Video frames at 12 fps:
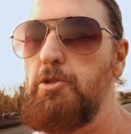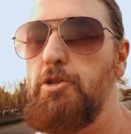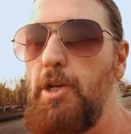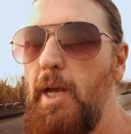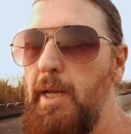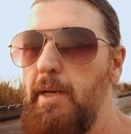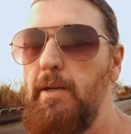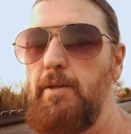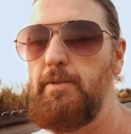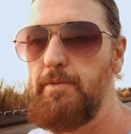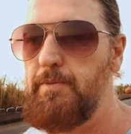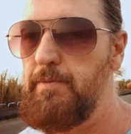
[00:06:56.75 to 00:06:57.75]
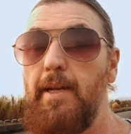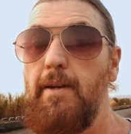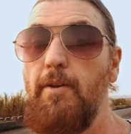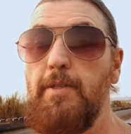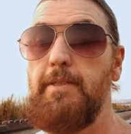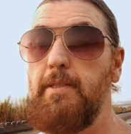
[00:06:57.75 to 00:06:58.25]
like a shadow and
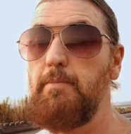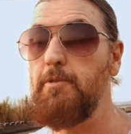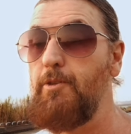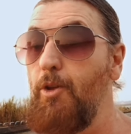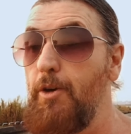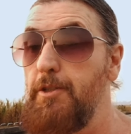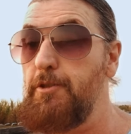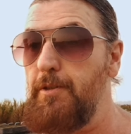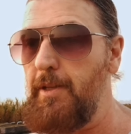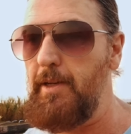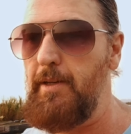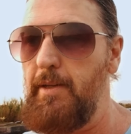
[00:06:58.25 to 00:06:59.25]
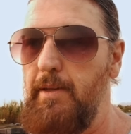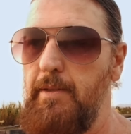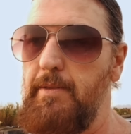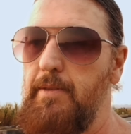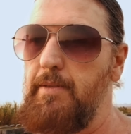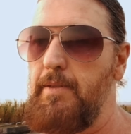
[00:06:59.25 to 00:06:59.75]
that it only seems larger than it
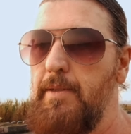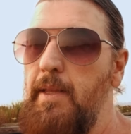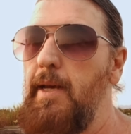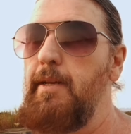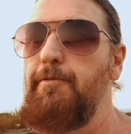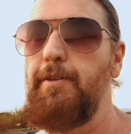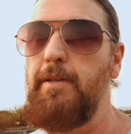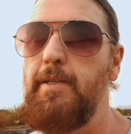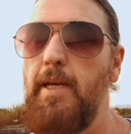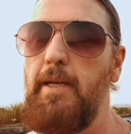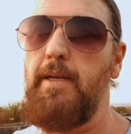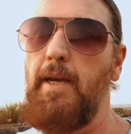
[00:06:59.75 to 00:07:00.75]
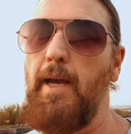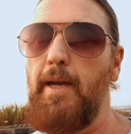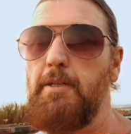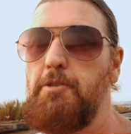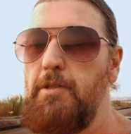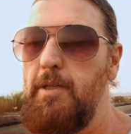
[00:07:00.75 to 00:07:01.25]
is. And that if you take
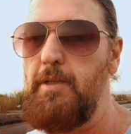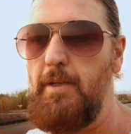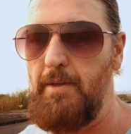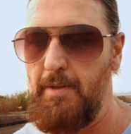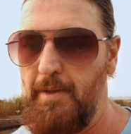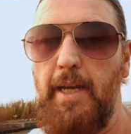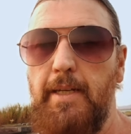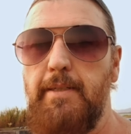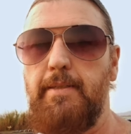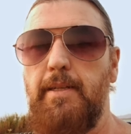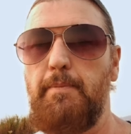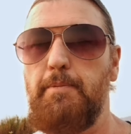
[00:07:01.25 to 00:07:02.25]
action and you take